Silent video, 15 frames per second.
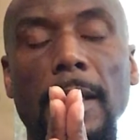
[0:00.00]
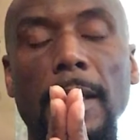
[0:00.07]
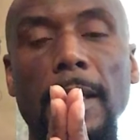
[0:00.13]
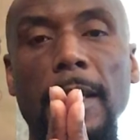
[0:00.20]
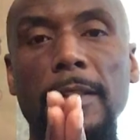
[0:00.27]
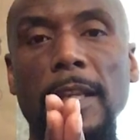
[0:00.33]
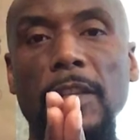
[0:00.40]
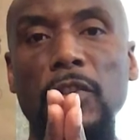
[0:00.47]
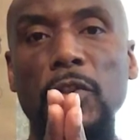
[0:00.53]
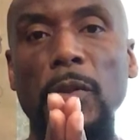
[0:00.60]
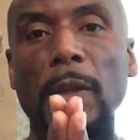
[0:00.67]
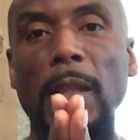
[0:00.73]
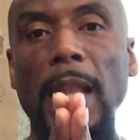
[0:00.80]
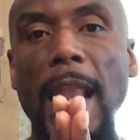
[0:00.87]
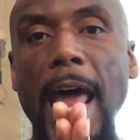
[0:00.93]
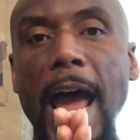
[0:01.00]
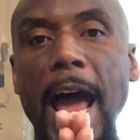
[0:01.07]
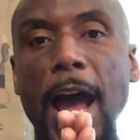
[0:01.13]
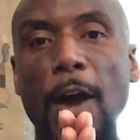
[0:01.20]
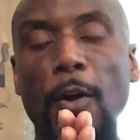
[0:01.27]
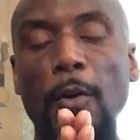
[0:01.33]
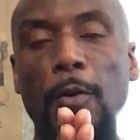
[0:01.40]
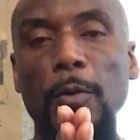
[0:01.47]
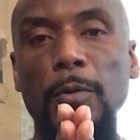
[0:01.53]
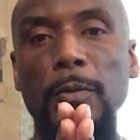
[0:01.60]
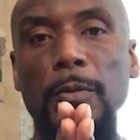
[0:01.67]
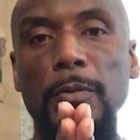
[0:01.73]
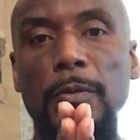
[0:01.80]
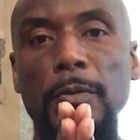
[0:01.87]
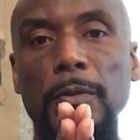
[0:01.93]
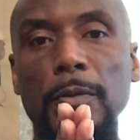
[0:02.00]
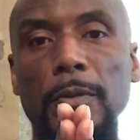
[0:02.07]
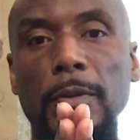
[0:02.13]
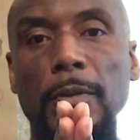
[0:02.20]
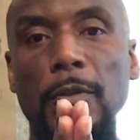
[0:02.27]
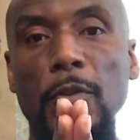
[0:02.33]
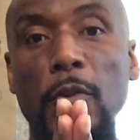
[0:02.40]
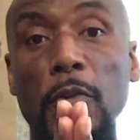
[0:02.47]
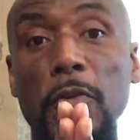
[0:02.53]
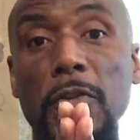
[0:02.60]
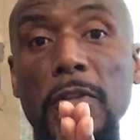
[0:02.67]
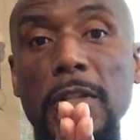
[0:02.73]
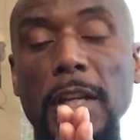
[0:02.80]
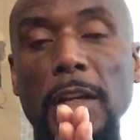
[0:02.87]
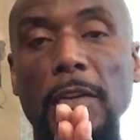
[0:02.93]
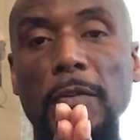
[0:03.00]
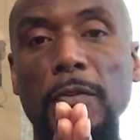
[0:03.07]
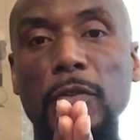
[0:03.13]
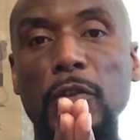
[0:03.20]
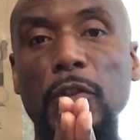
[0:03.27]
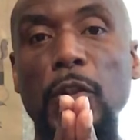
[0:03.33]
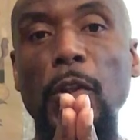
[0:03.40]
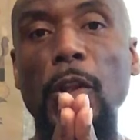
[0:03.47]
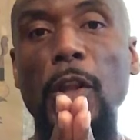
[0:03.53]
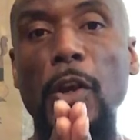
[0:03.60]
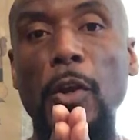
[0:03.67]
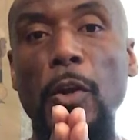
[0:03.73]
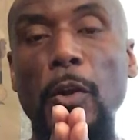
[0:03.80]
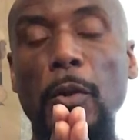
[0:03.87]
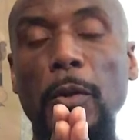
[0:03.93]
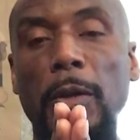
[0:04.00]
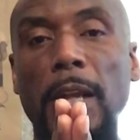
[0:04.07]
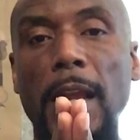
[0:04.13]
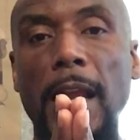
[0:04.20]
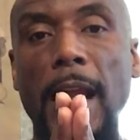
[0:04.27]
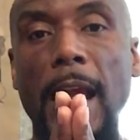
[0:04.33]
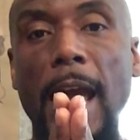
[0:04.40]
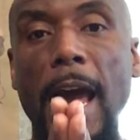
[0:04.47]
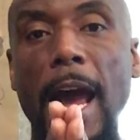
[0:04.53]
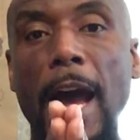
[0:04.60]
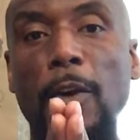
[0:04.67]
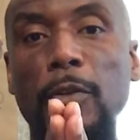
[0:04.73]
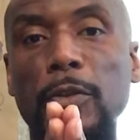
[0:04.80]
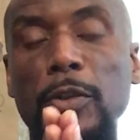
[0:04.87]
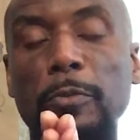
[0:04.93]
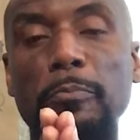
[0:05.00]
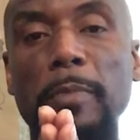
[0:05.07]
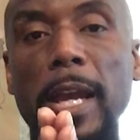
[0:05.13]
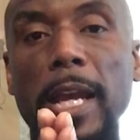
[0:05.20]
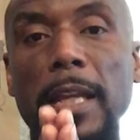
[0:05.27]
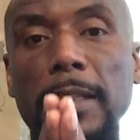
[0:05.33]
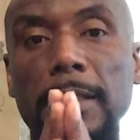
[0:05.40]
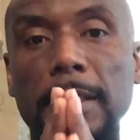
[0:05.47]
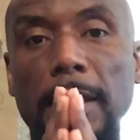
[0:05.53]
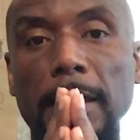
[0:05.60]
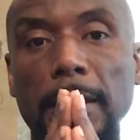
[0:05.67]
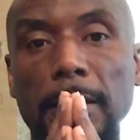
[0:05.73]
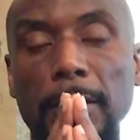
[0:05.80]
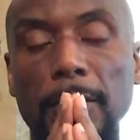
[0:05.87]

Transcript: is that you allow yourself to learn how to meditate.